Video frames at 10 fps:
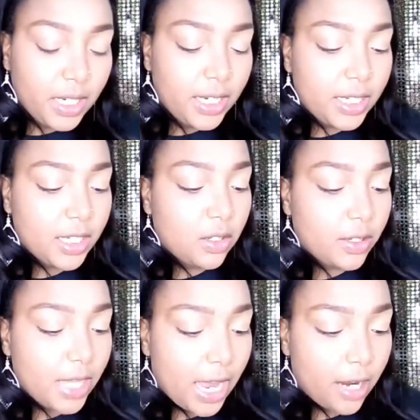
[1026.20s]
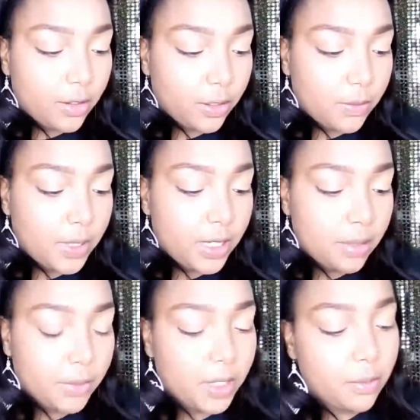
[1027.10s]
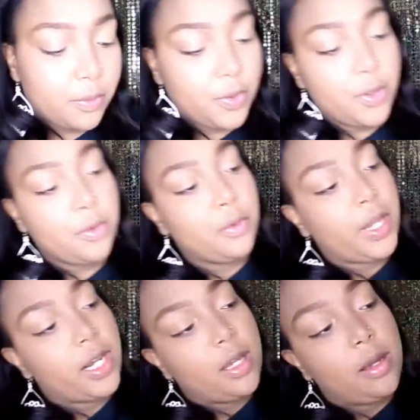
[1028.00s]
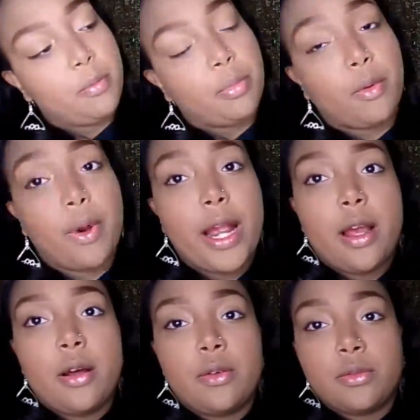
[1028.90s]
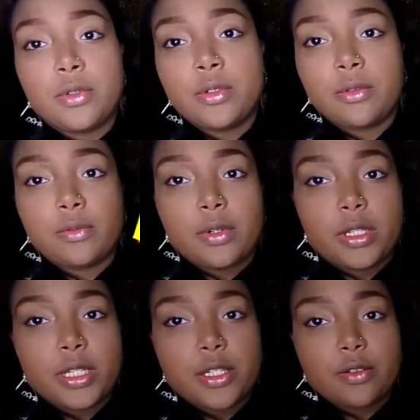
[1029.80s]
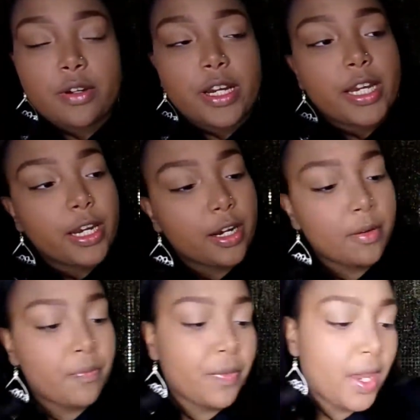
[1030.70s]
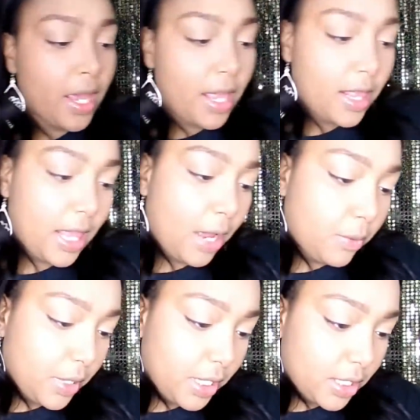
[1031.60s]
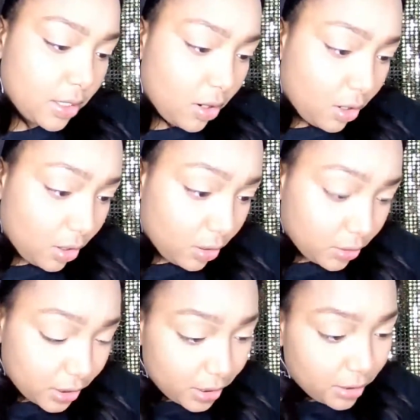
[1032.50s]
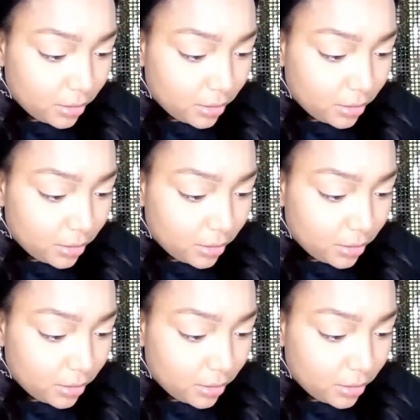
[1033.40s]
and then on the outer one I'm gonna do like a brown on this one right here. That one is called